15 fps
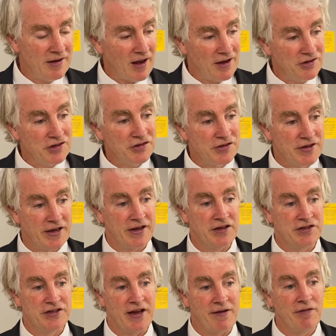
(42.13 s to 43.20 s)
I just think
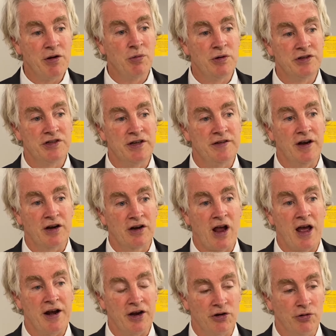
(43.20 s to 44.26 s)
it's everyone's in their
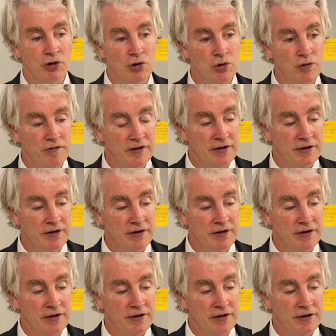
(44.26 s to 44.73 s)
kind of groove,